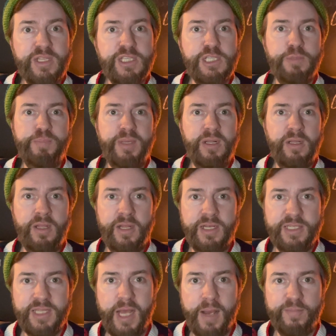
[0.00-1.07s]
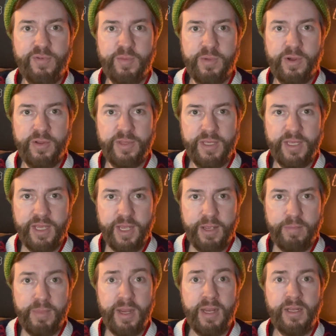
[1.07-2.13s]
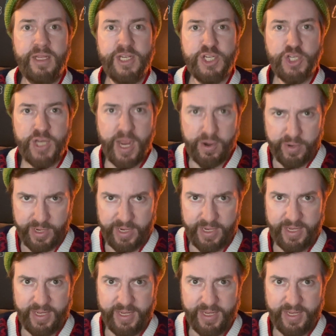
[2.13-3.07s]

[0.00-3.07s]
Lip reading: spittle on top from all the manly shouting.